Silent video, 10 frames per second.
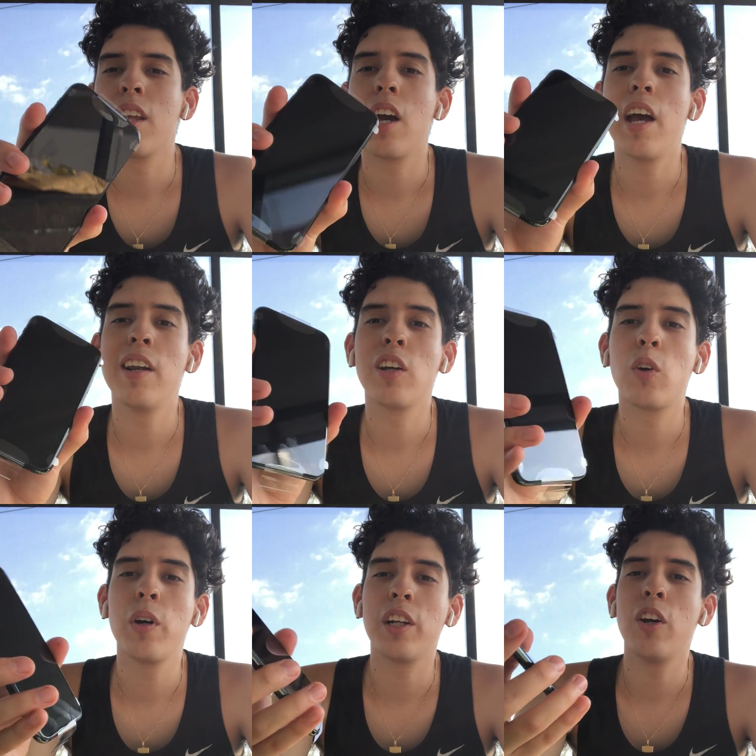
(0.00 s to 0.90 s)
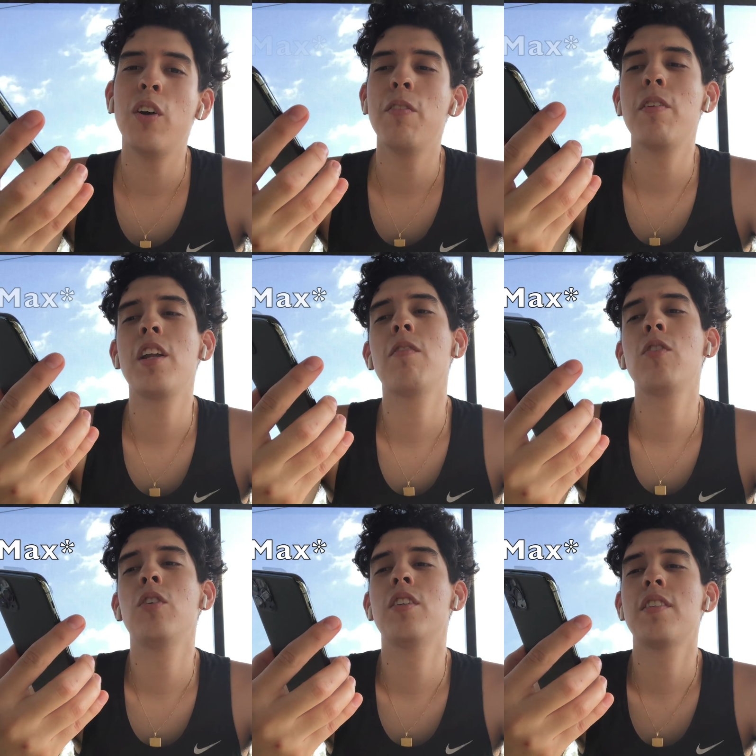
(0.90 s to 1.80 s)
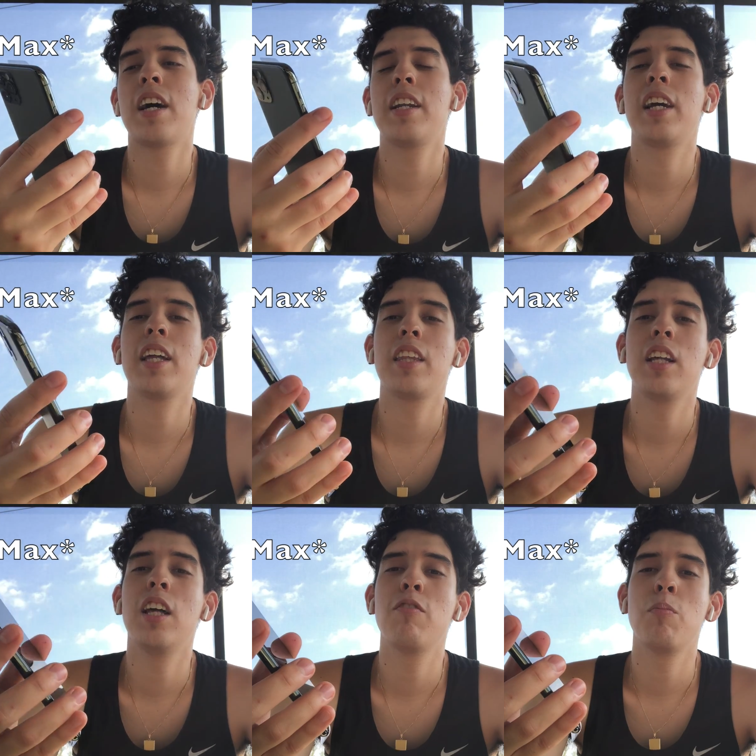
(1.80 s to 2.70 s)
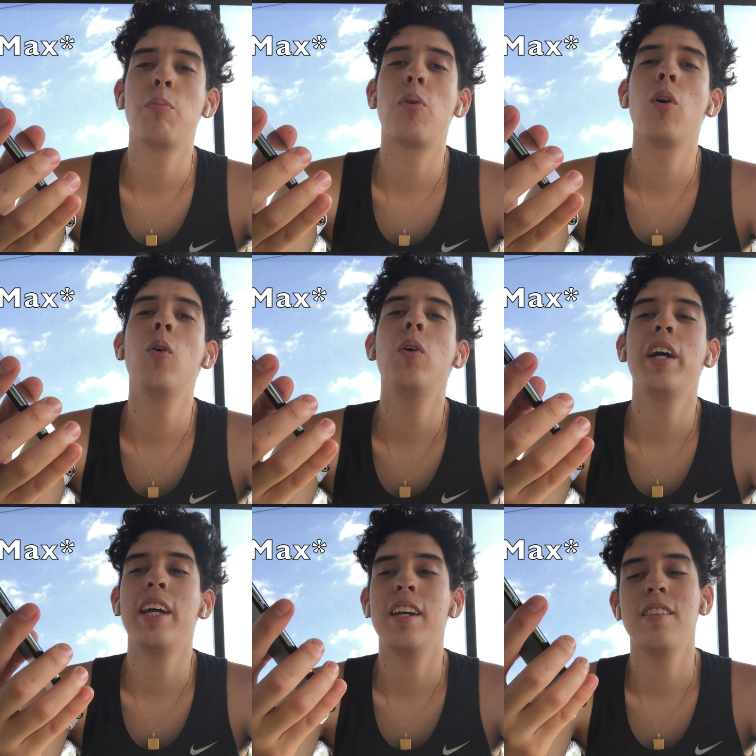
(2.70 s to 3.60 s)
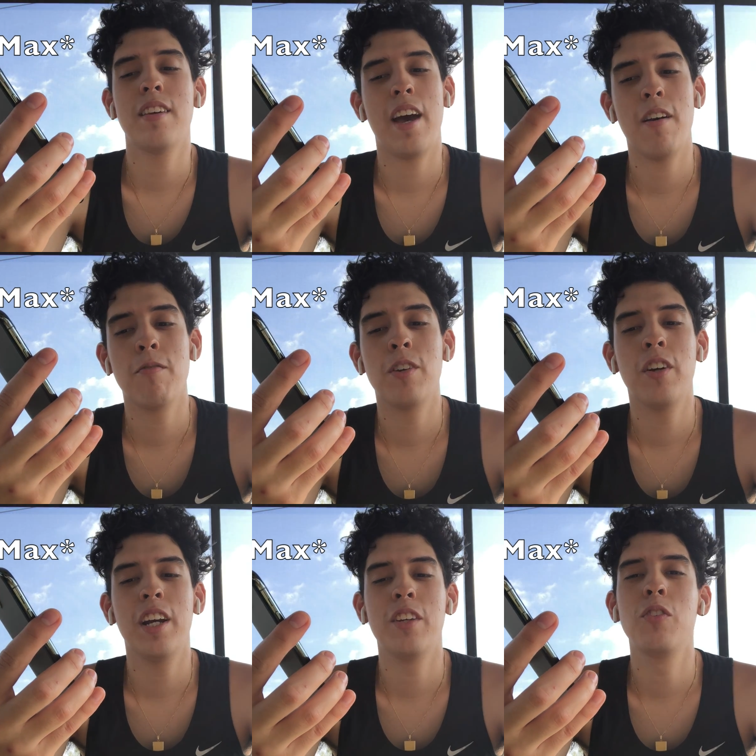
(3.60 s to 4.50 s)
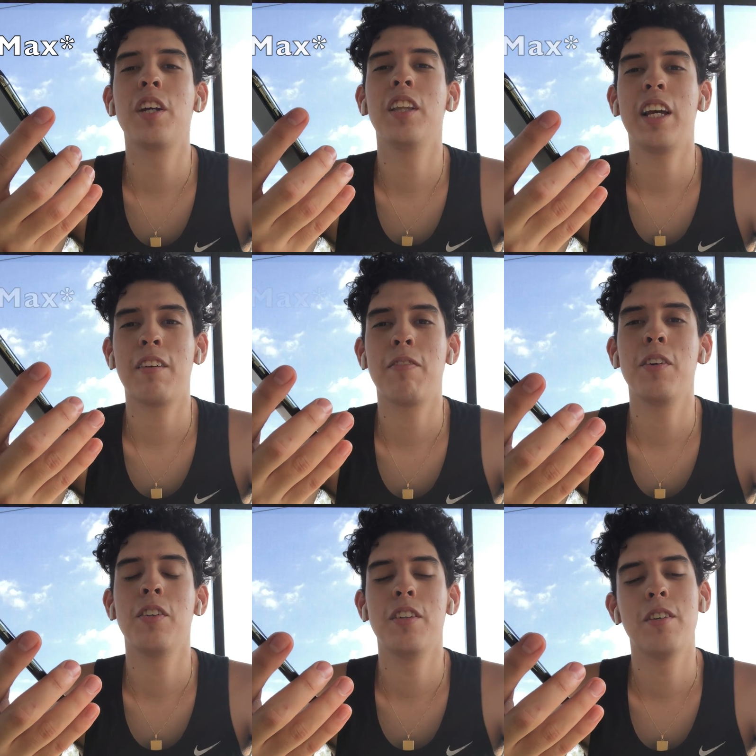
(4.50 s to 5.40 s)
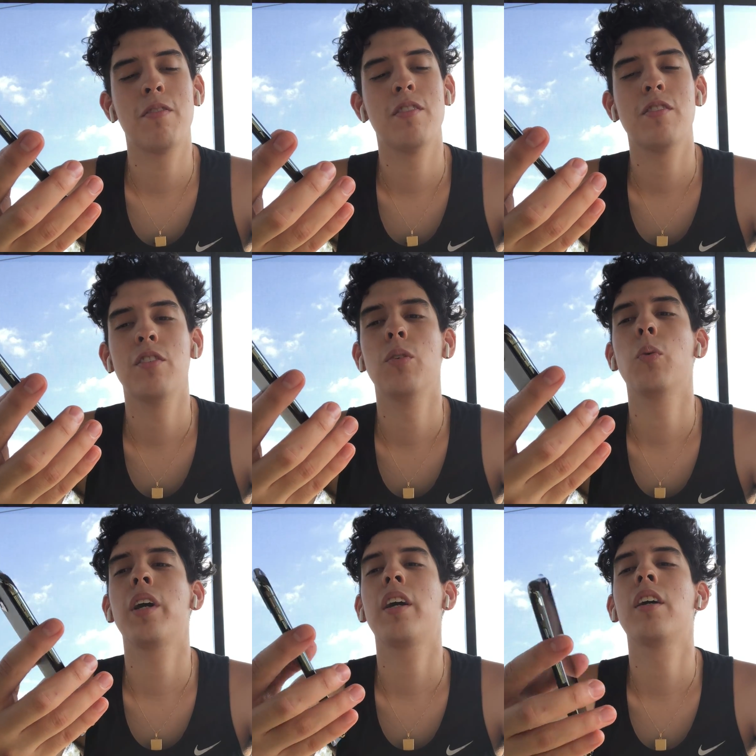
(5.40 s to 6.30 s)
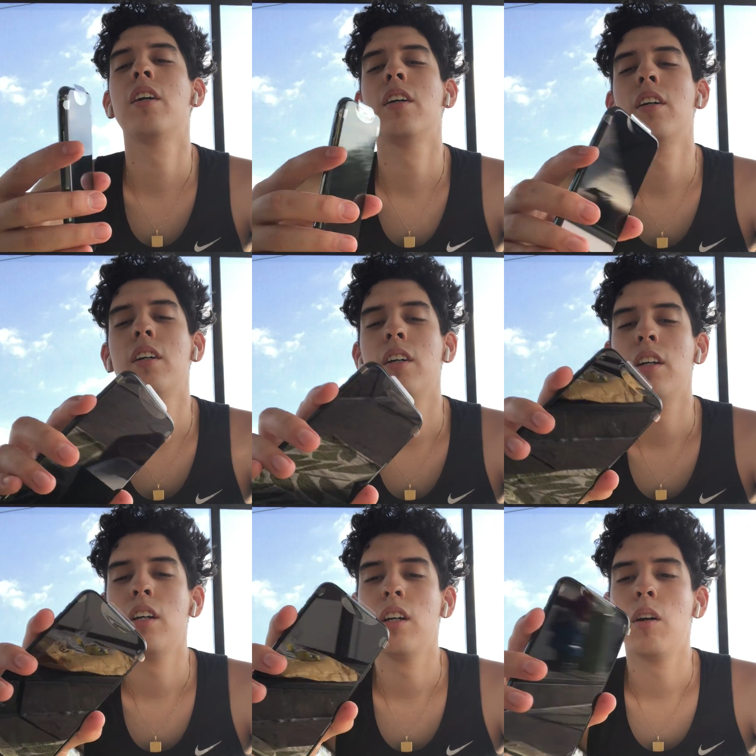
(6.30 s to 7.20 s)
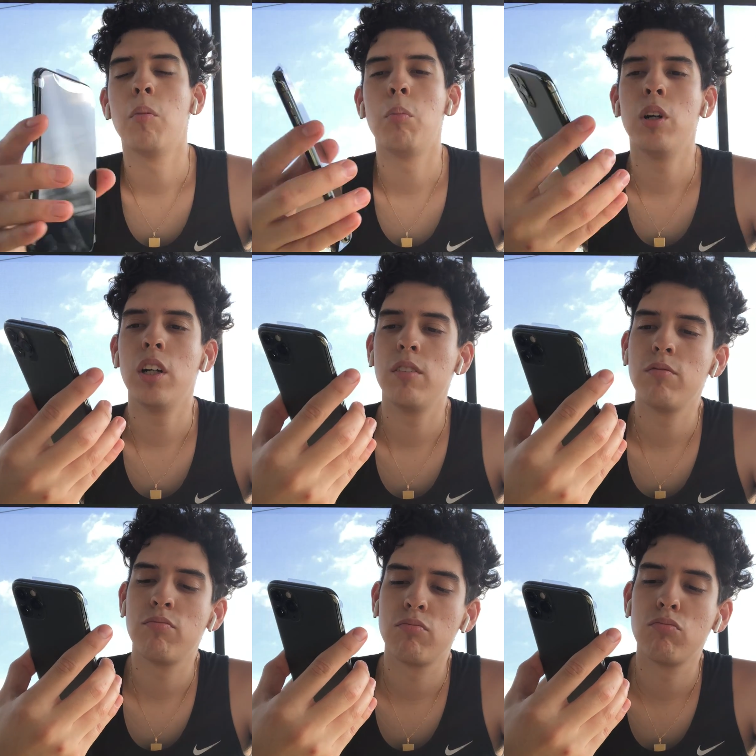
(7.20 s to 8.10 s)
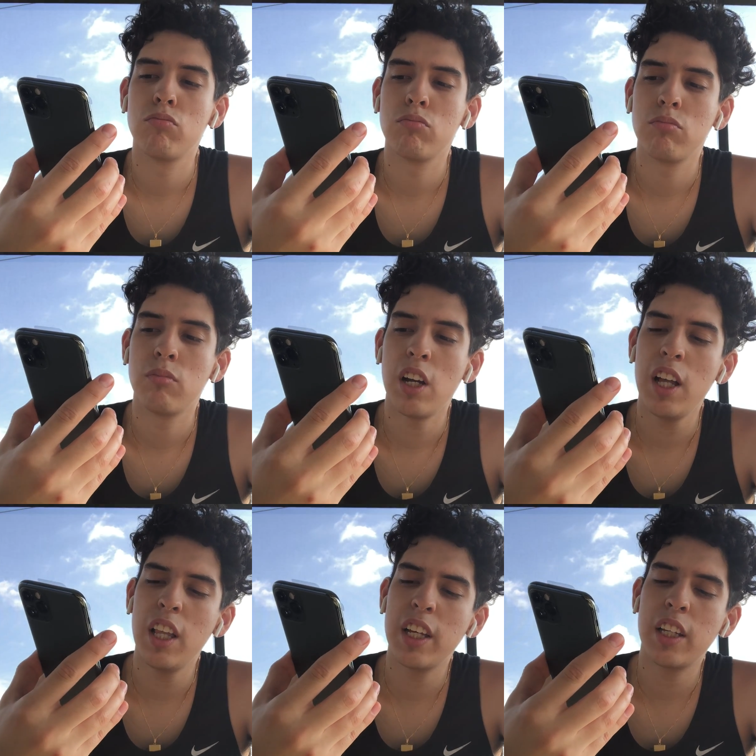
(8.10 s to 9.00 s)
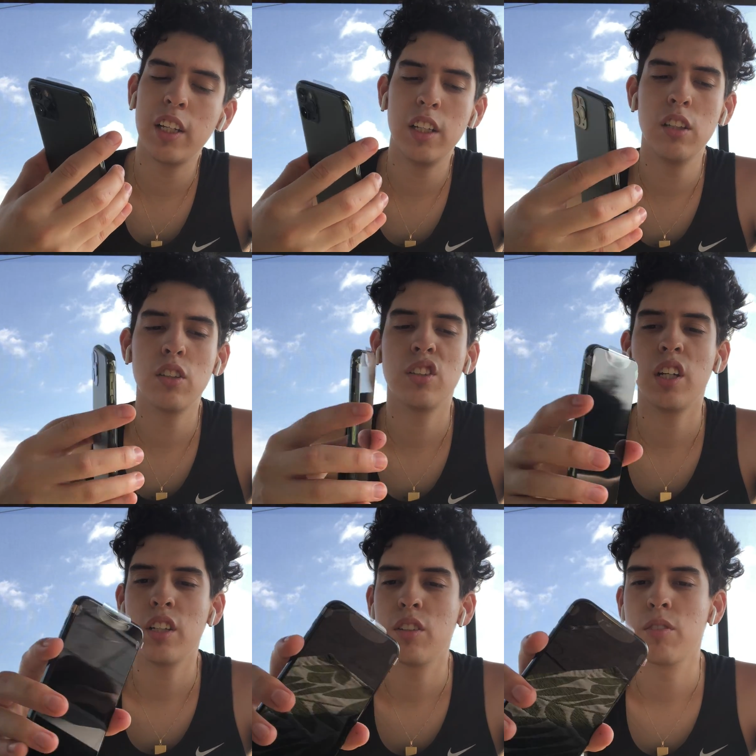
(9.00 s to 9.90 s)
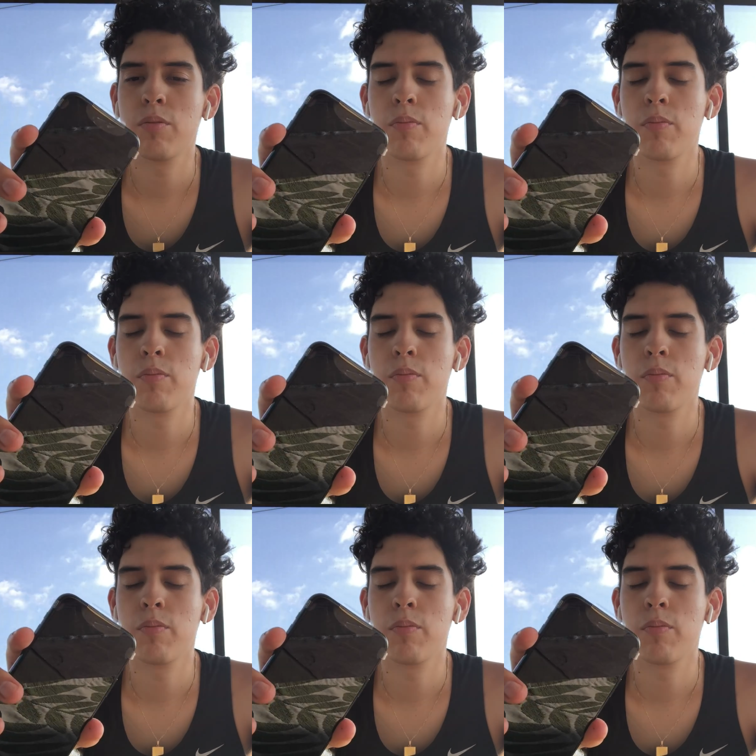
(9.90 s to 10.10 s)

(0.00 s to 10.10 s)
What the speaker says: And quick note, if any of you decide to get the 11 Pro, it is heavier and you can like feel the difference in the weight. But I like it, it looks nice.